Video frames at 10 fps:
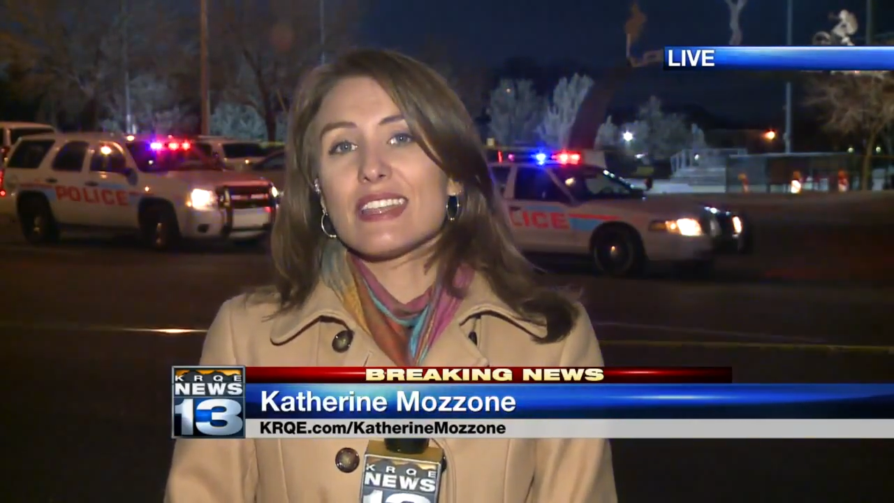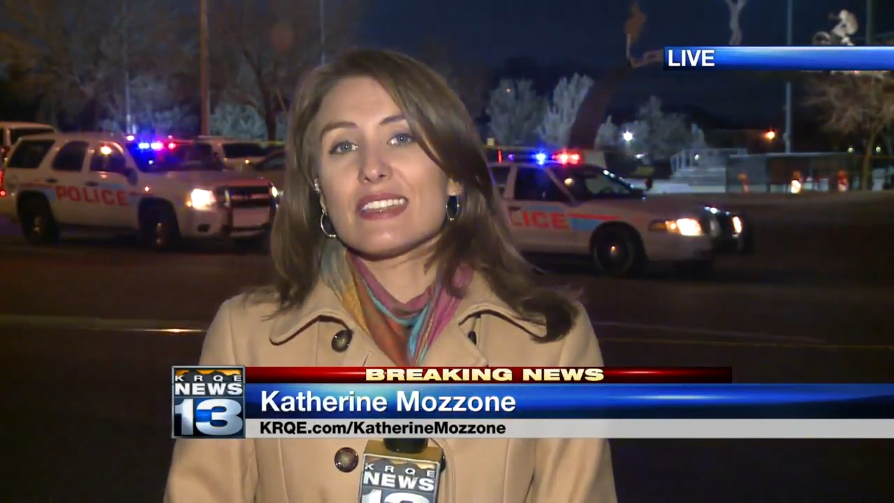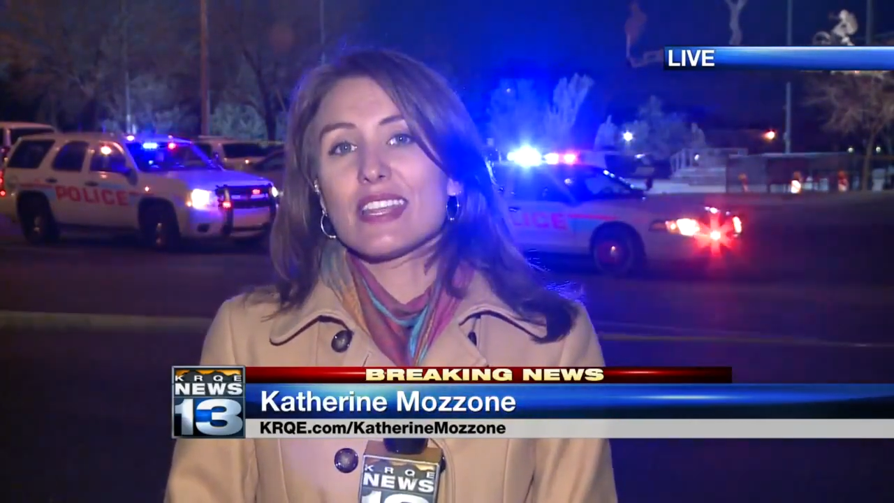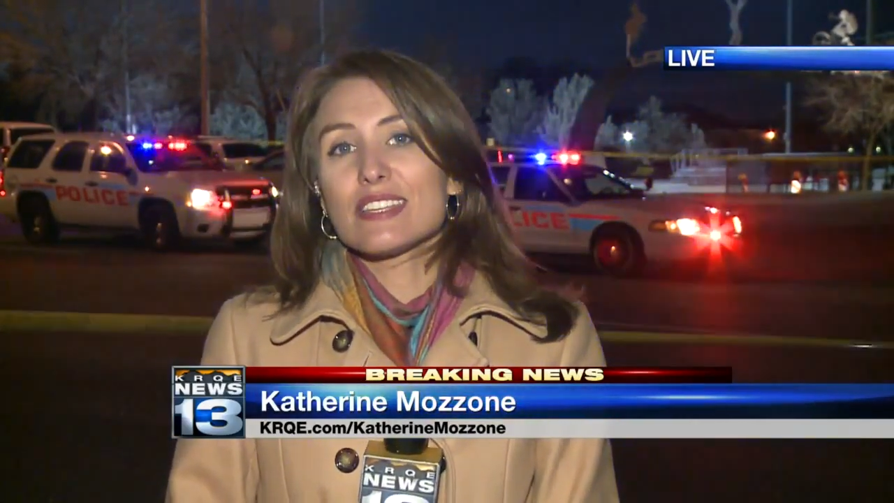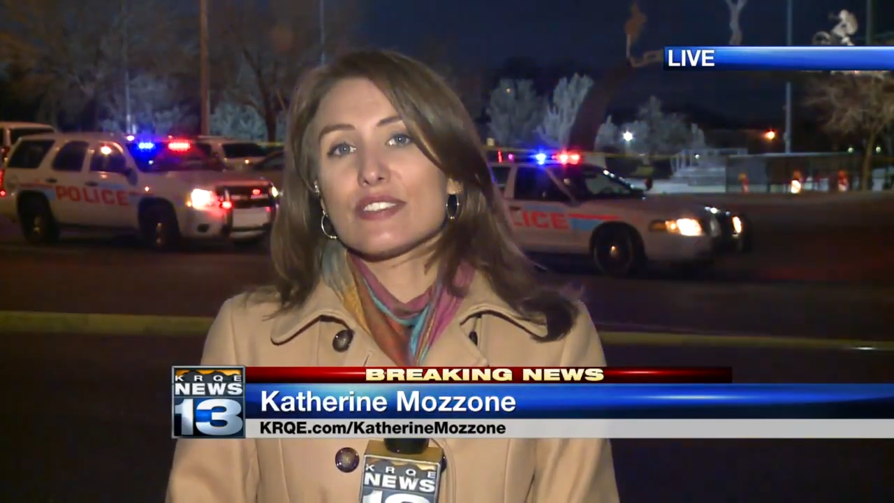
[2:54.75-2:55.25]

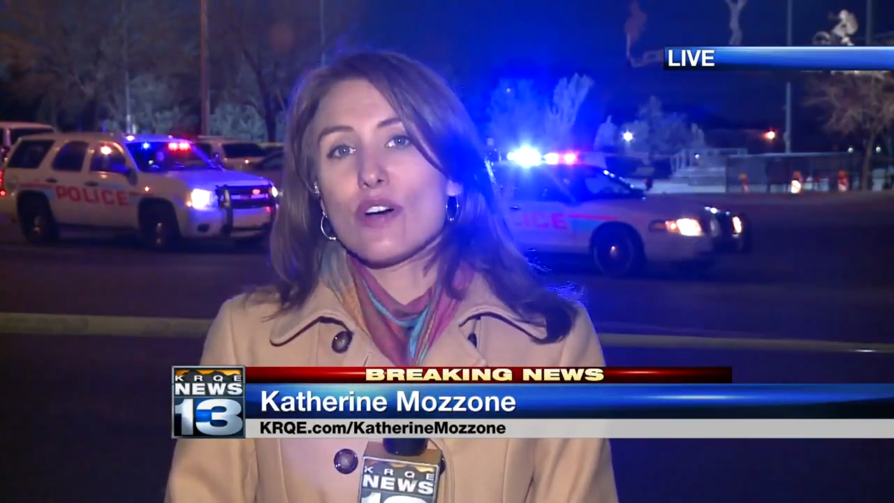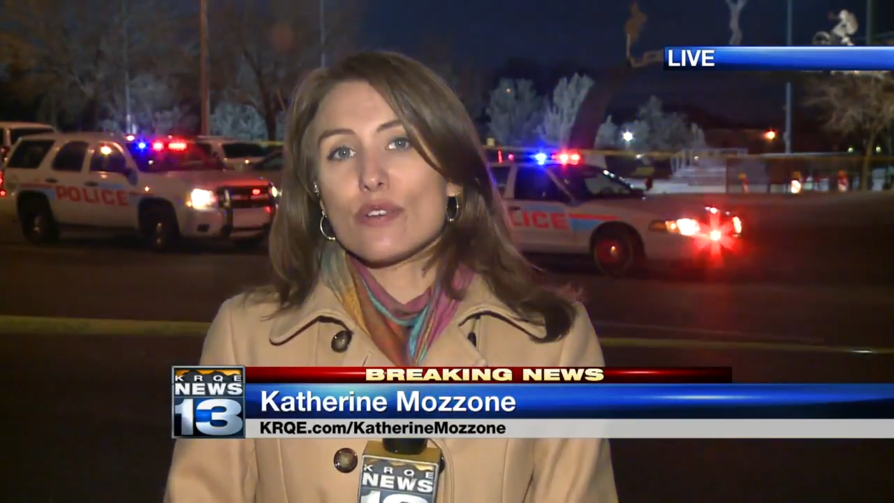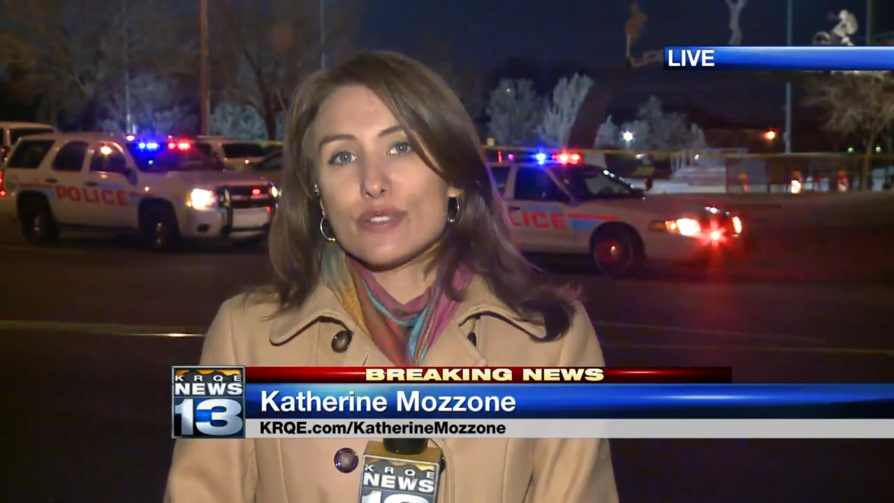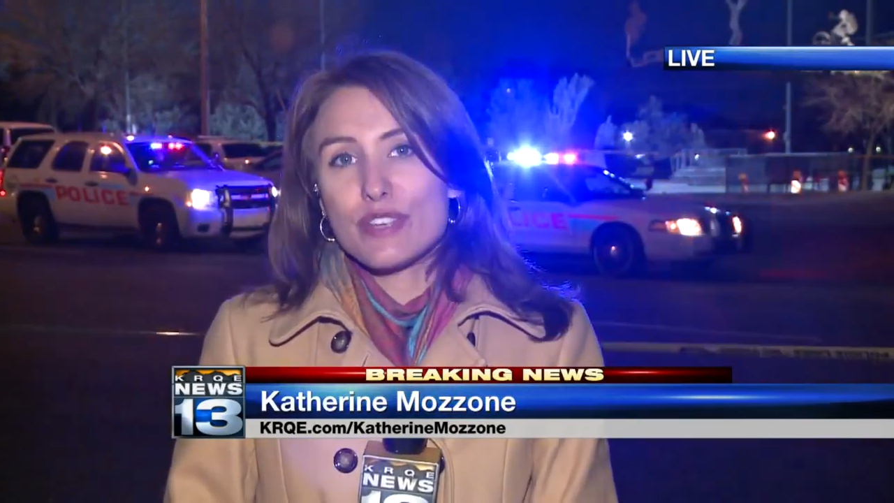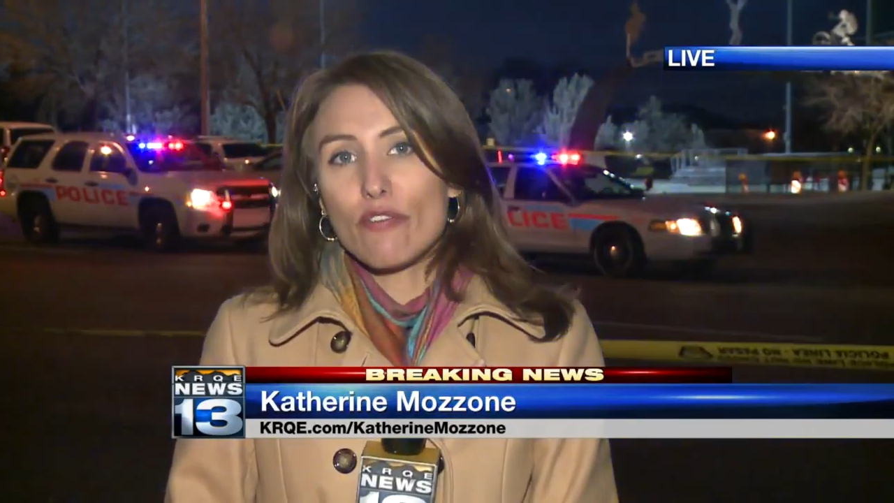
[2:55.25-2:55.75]
that they
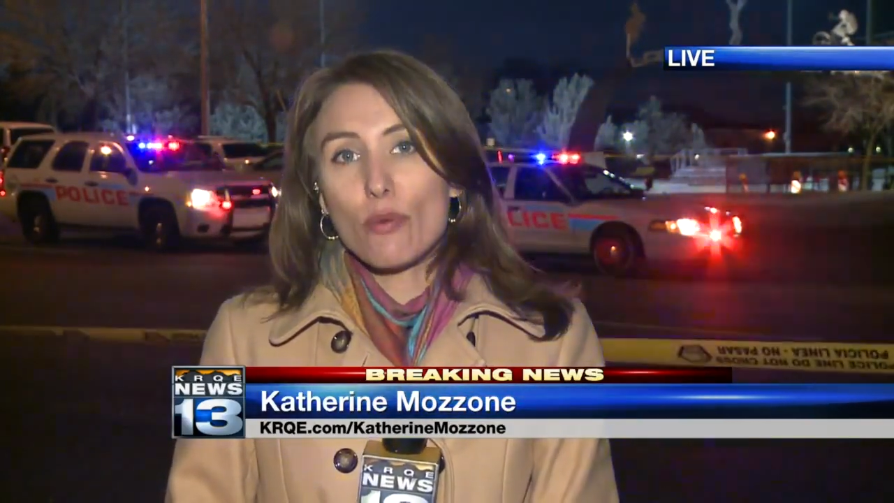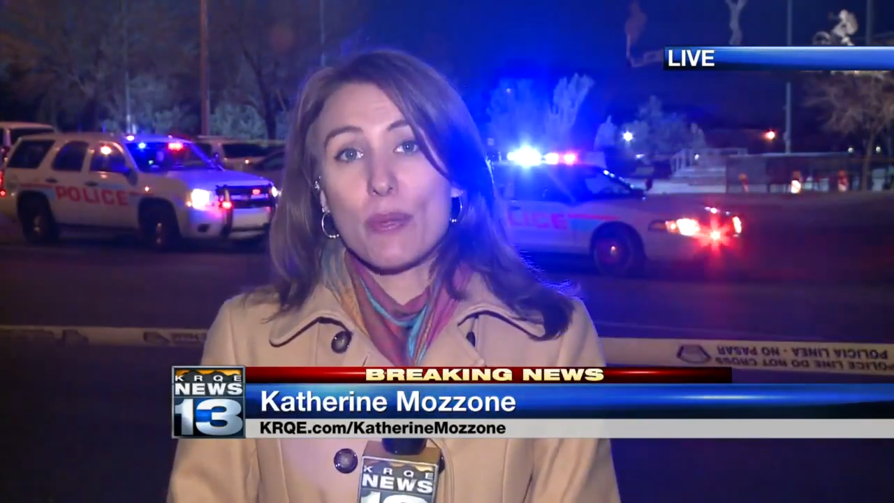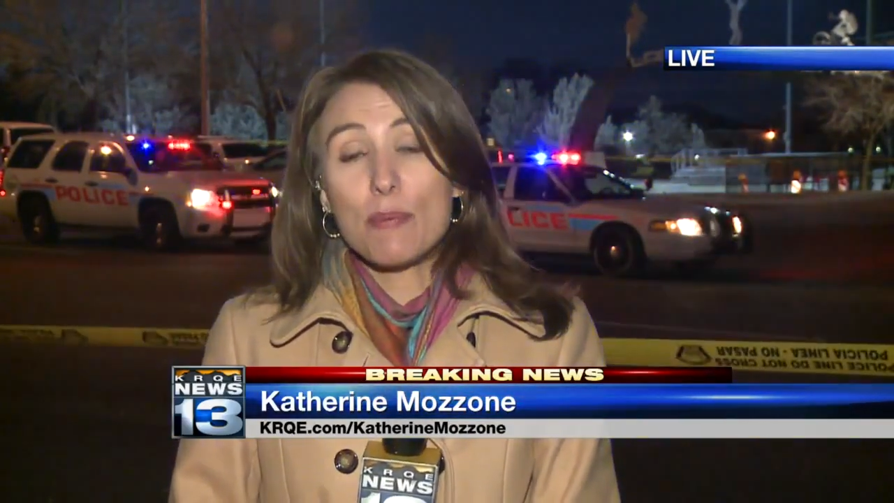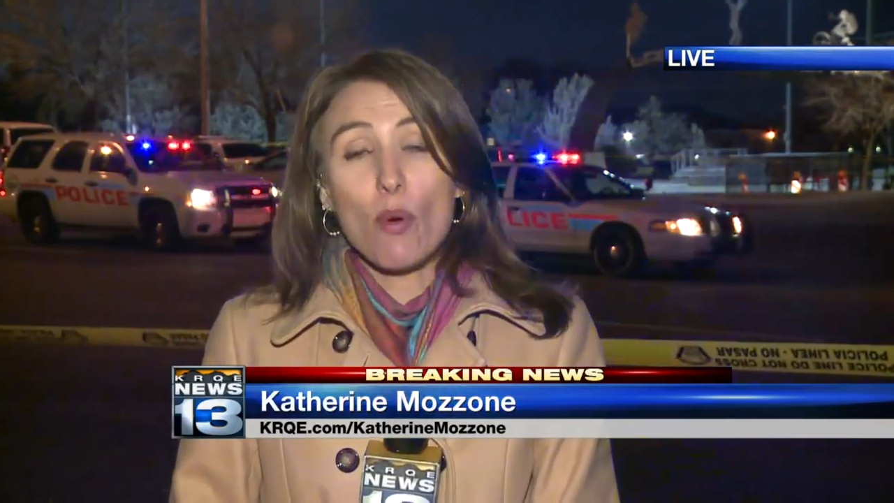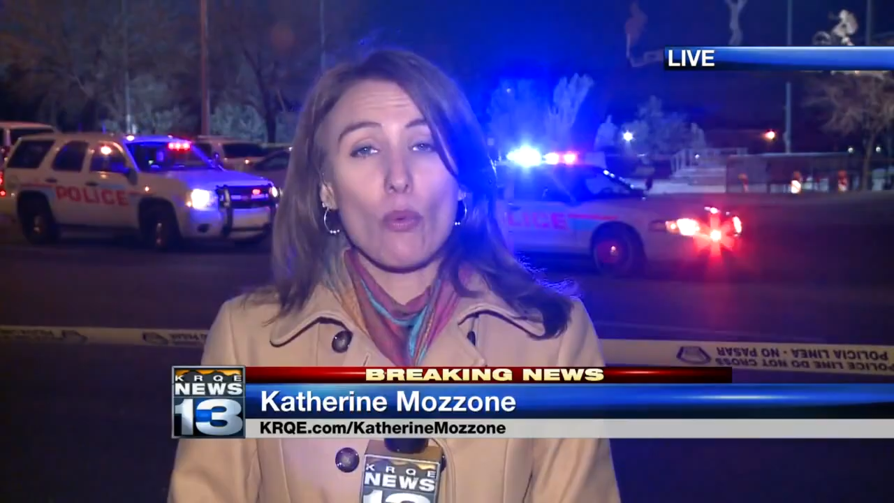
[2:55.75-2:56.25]
saw several
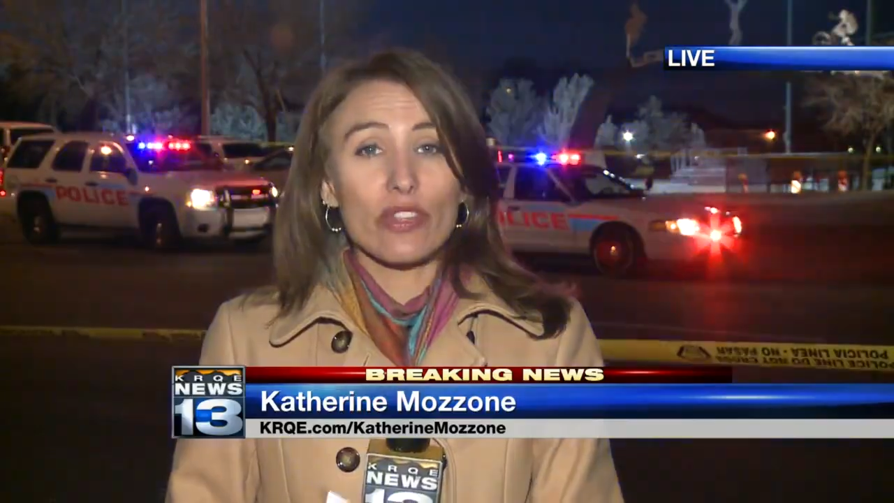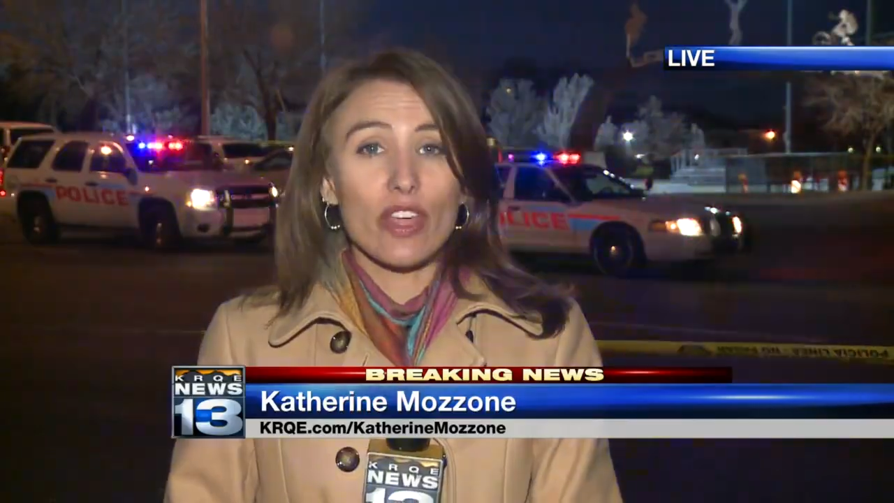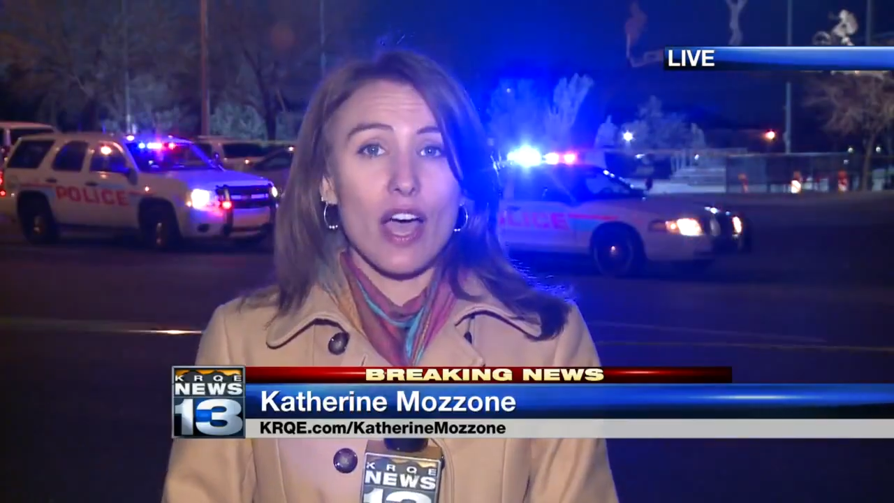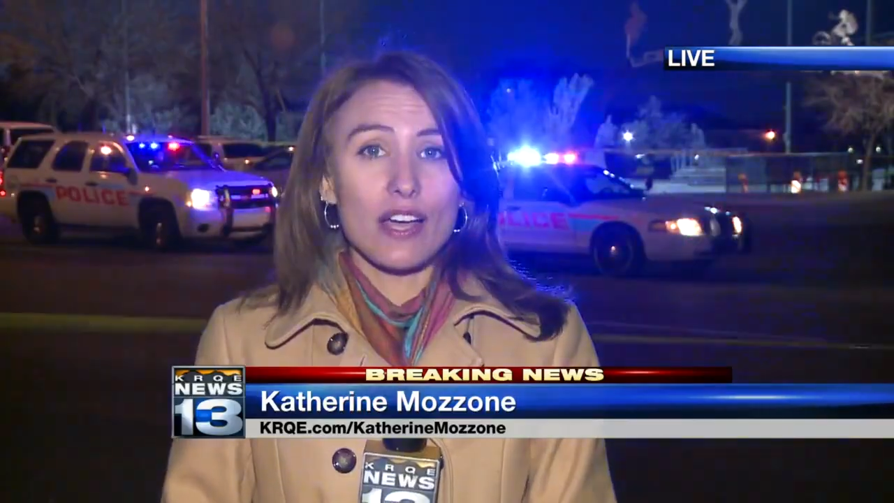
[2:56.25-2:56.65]
people with